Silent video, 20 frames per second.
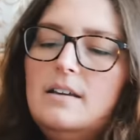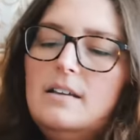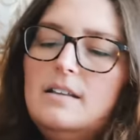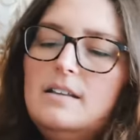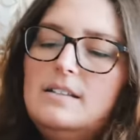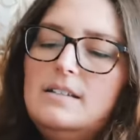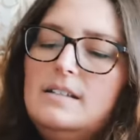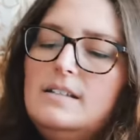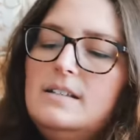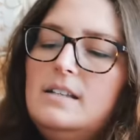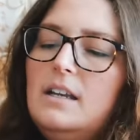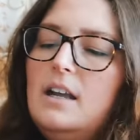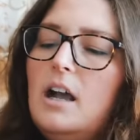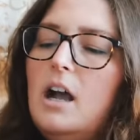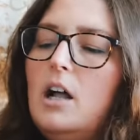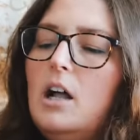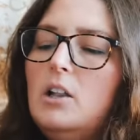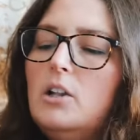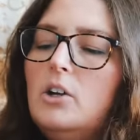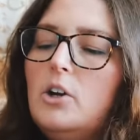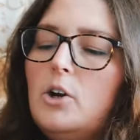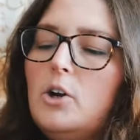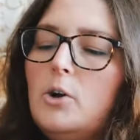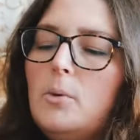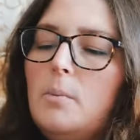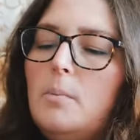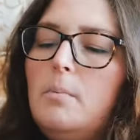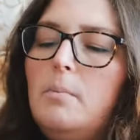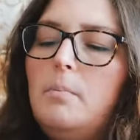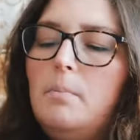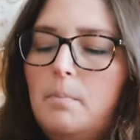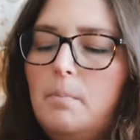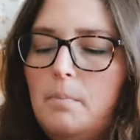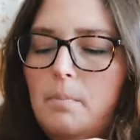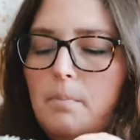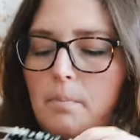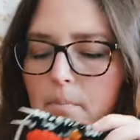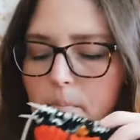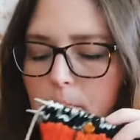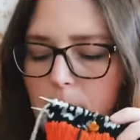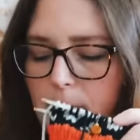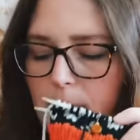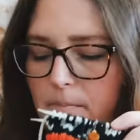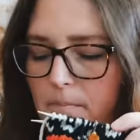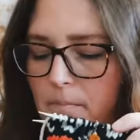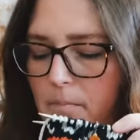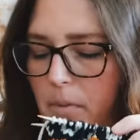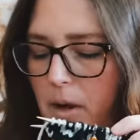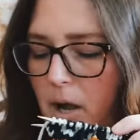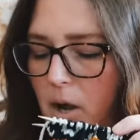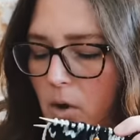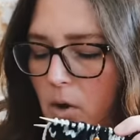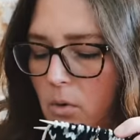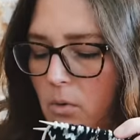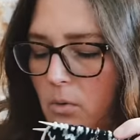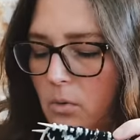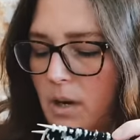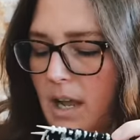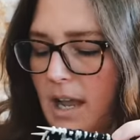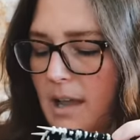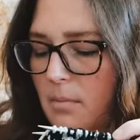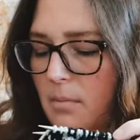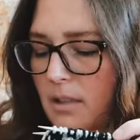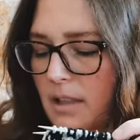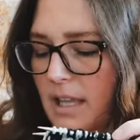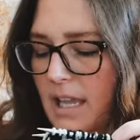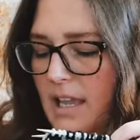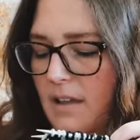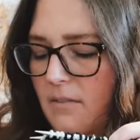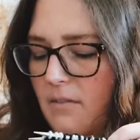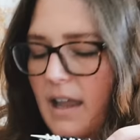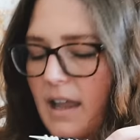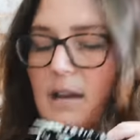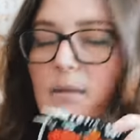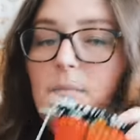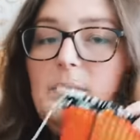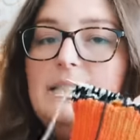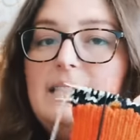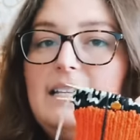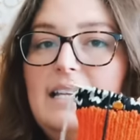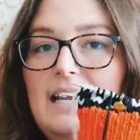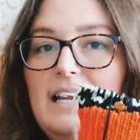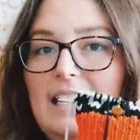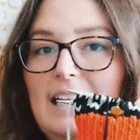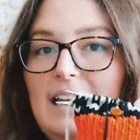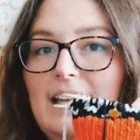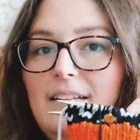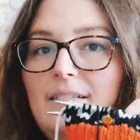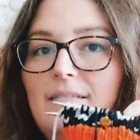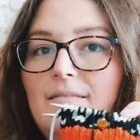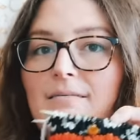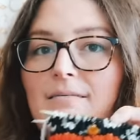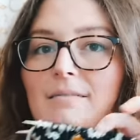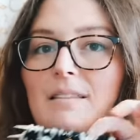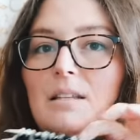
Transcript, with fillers: this is the color Bone, I believe, and Obsidian.